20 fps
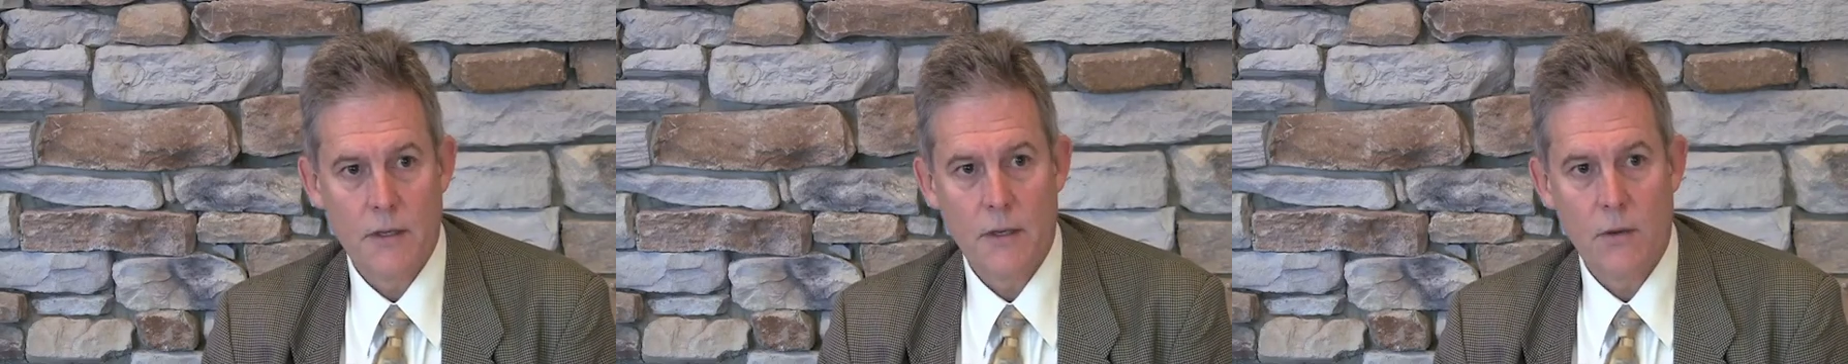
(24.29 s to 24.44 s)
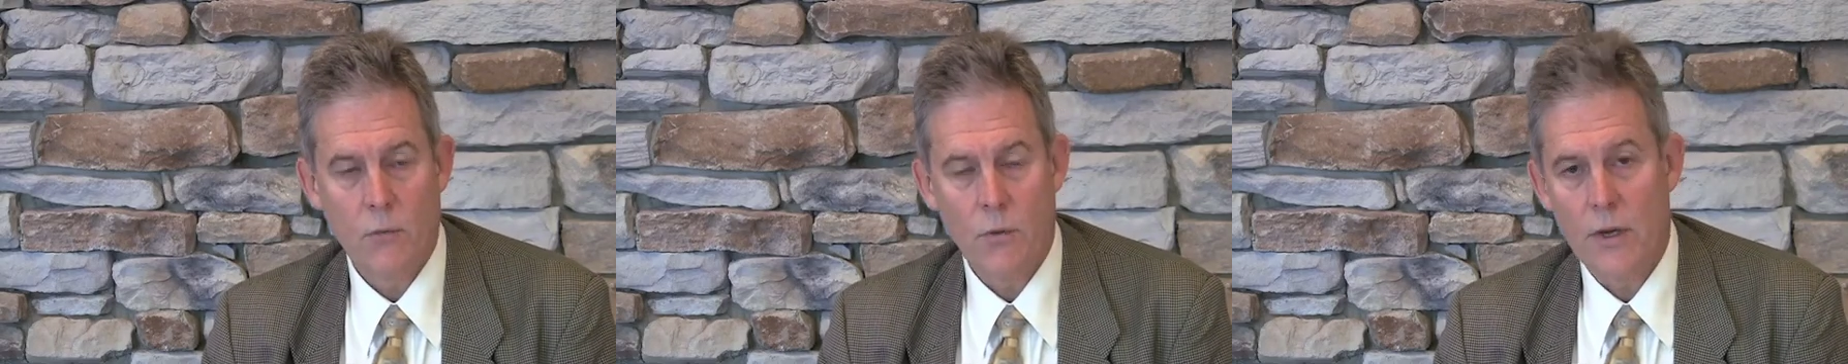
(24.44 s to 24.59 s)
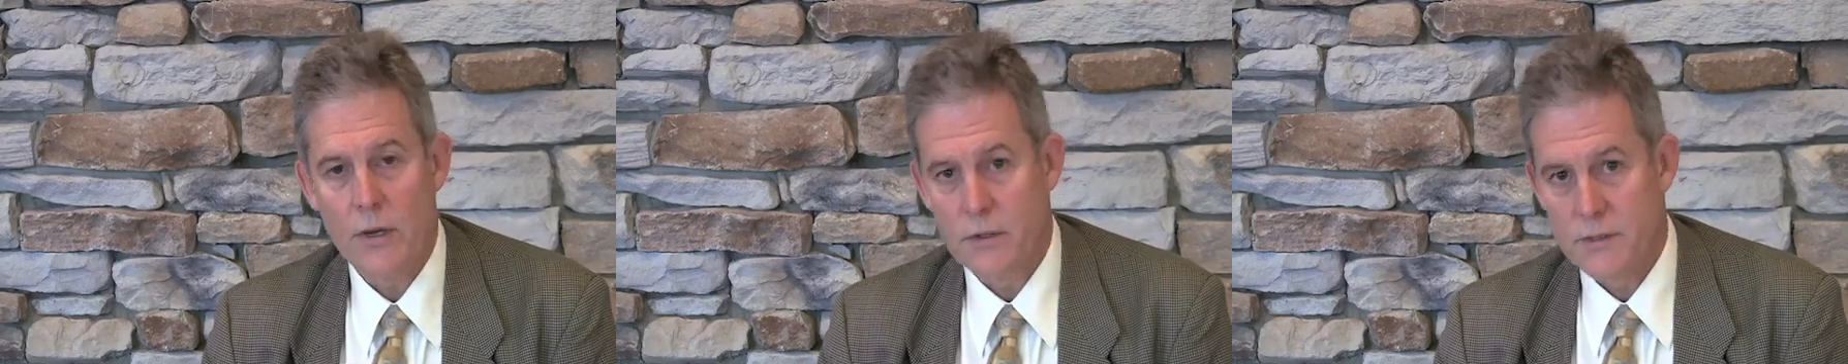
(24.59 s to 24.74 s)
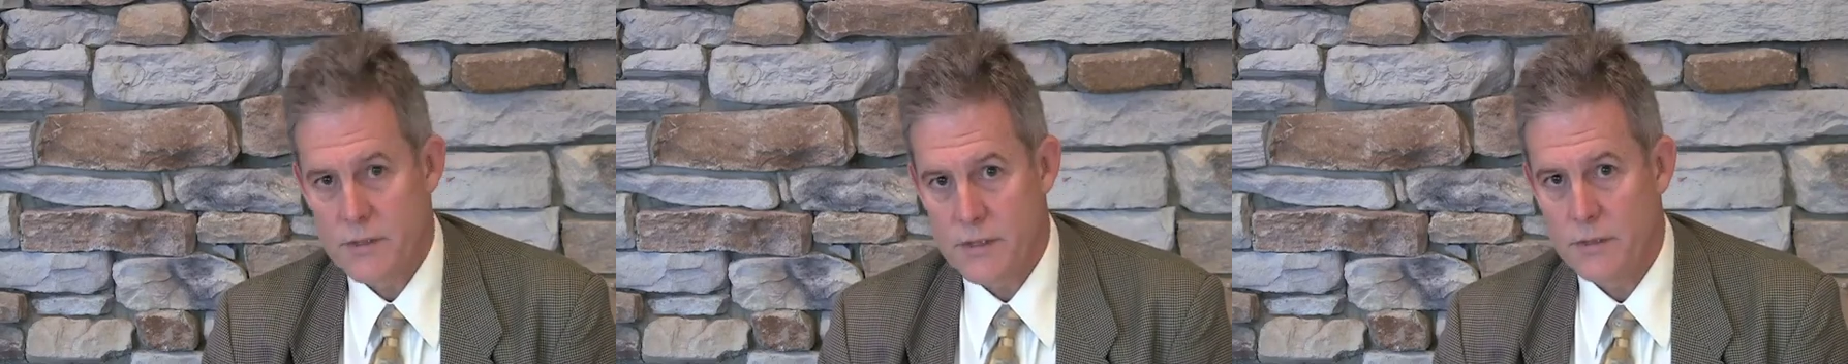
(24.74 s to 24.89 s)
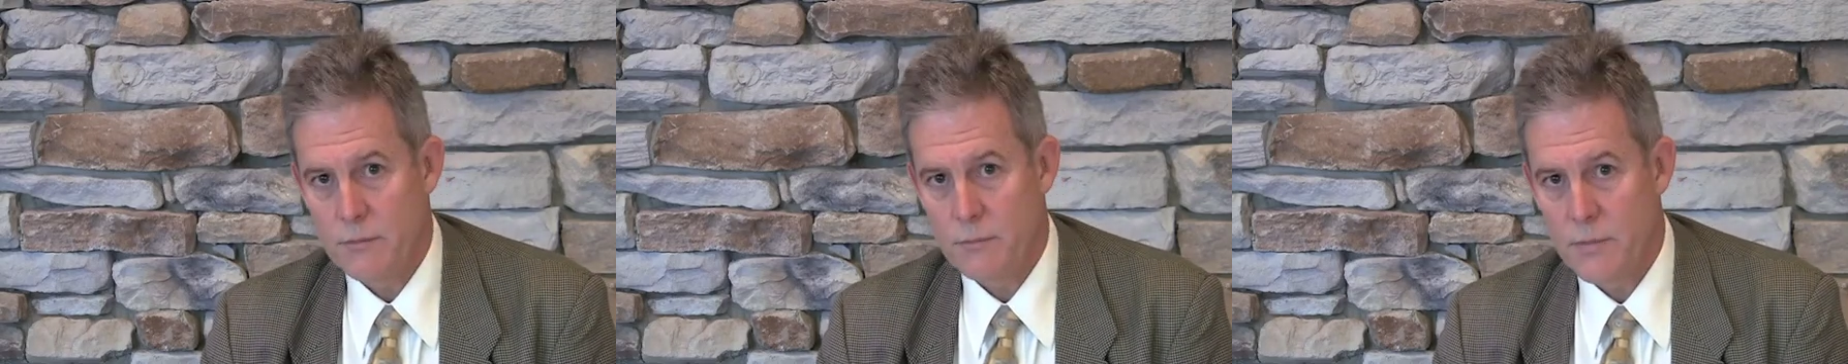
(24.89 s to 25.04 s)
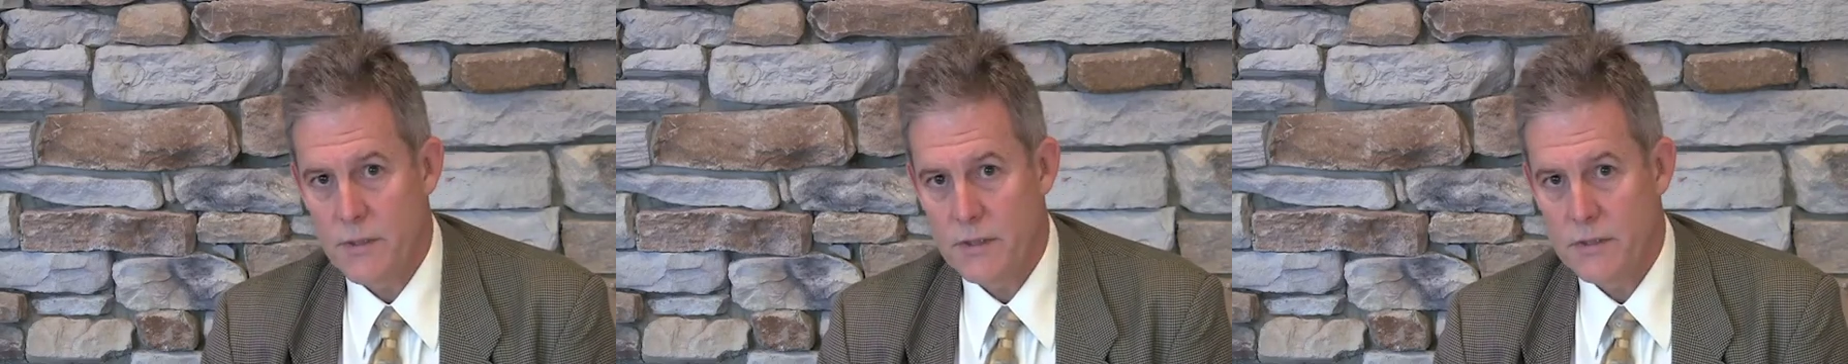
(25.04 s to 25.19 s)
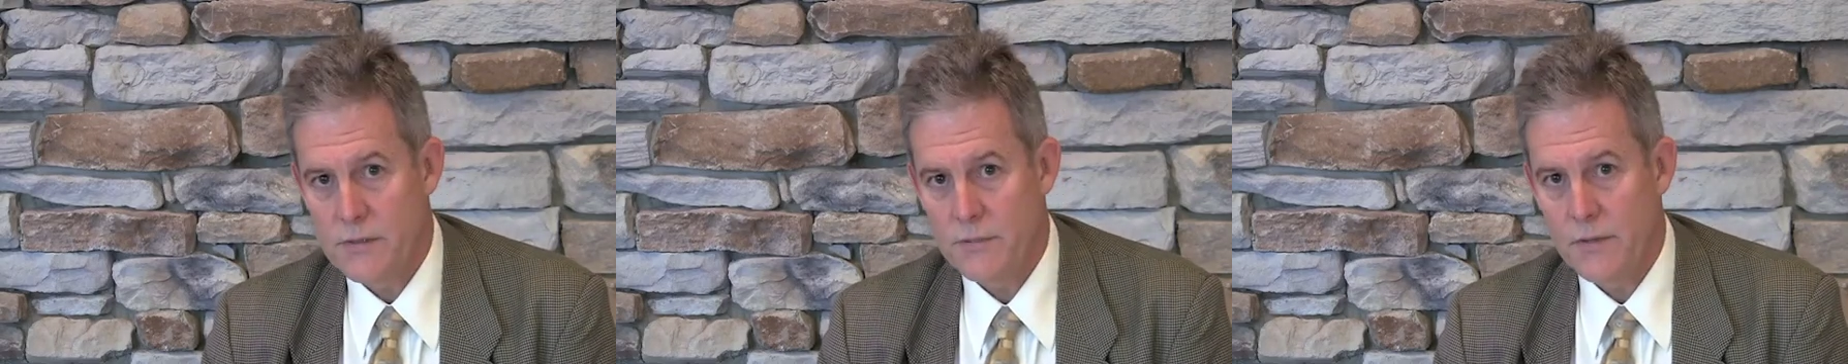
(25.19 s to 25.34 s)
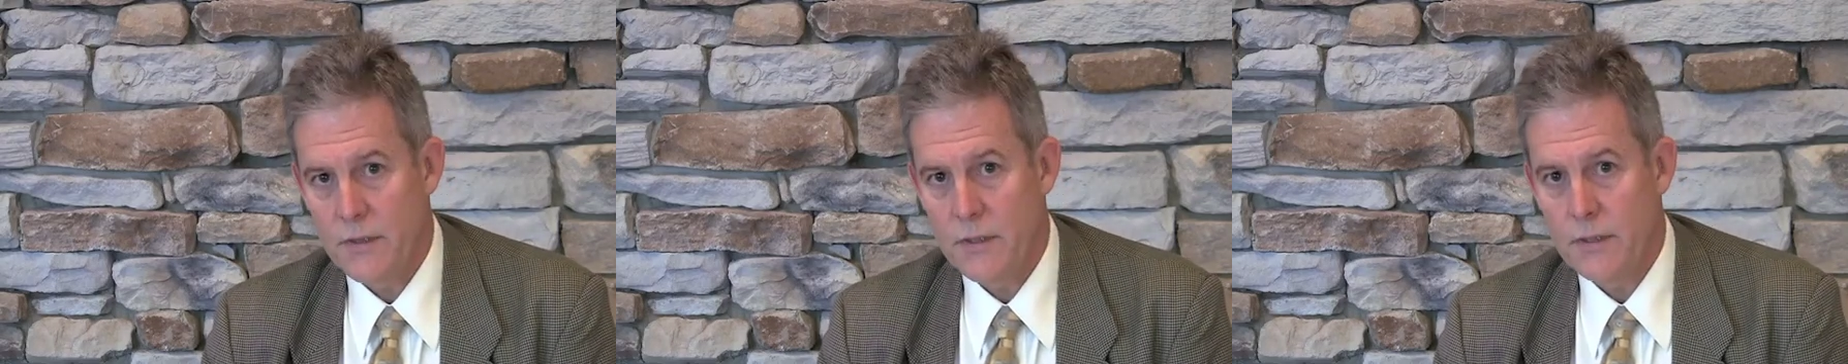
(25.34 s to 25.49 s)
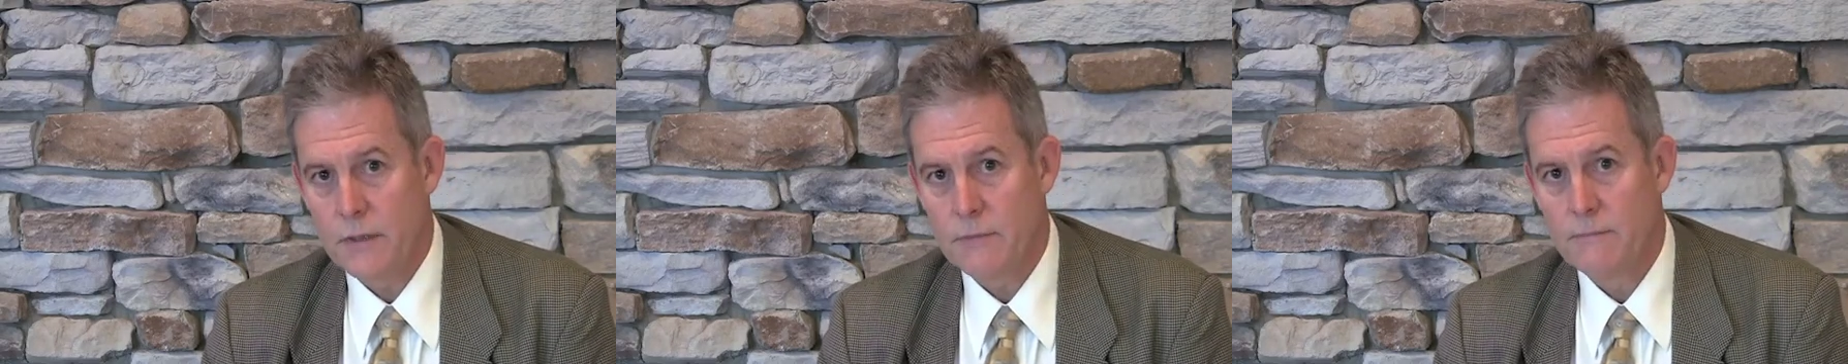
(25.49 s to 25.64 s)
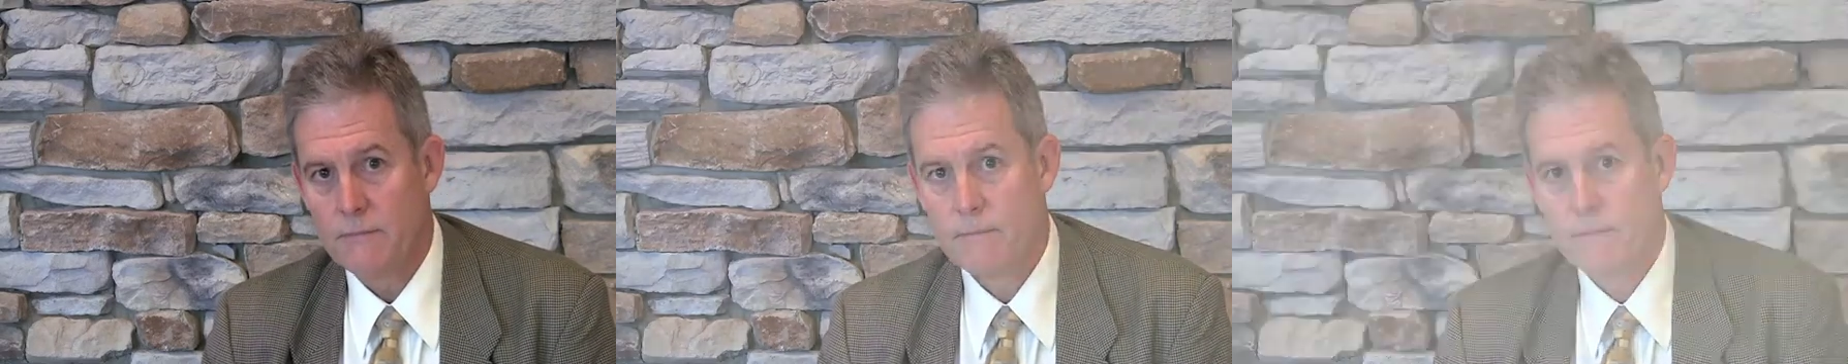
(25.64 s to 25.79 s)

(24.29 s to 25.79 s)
wells in Pennsylvania.